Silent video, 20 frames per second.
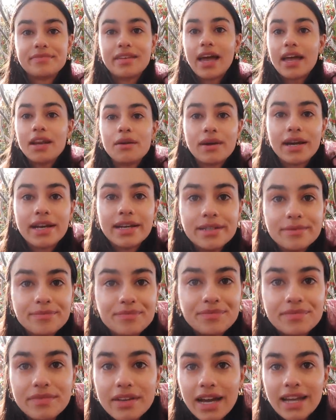Anyway,
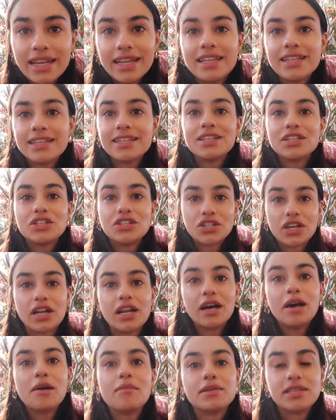I need to shut
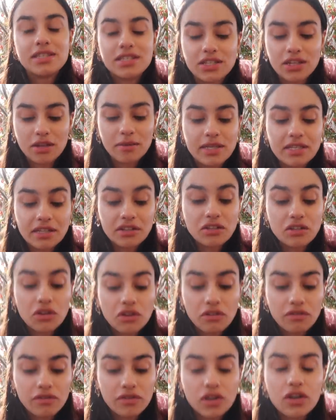up. This is going to be such a
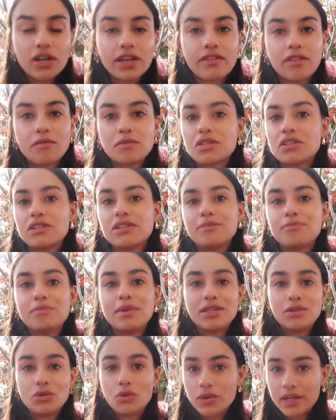long vlog if I'm just going to
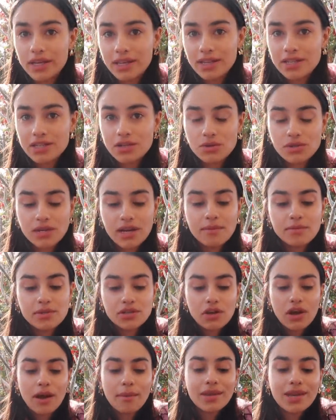be talking this whole time.
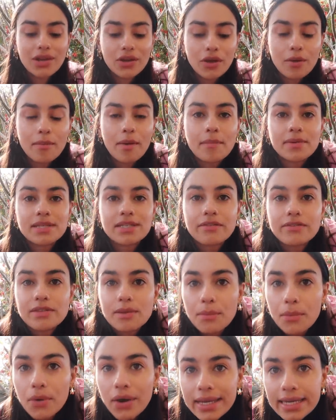So I'm going to go make myself
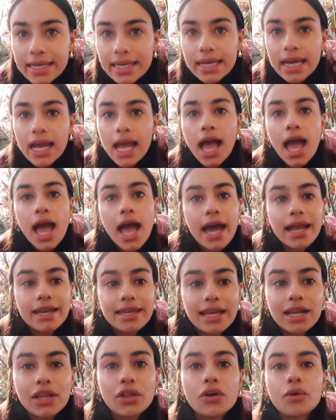some brekkie and
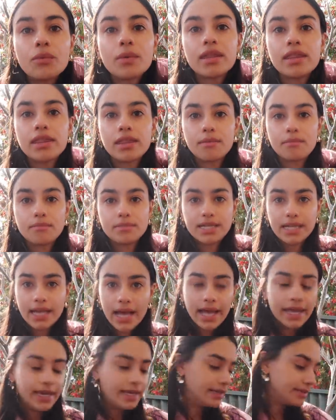get along with
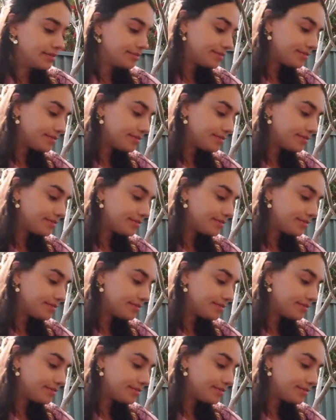today.